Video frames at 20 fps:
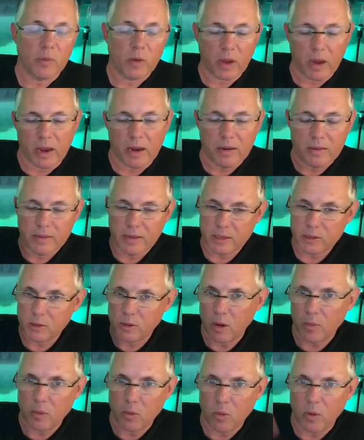Okay, that's
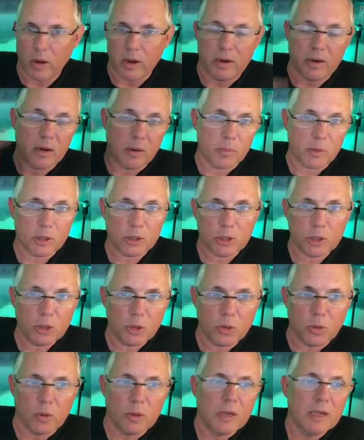number one. Number
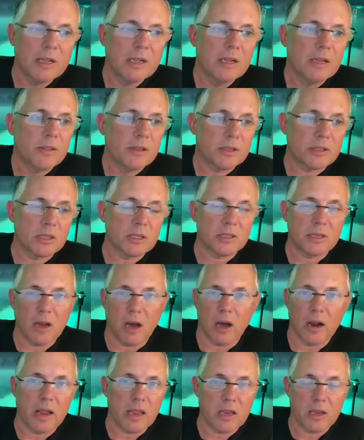two, this is
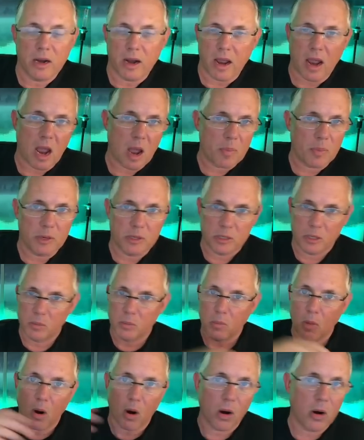not a going to happen
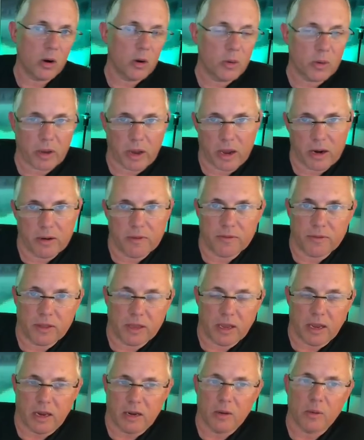tomorrow kind of thing.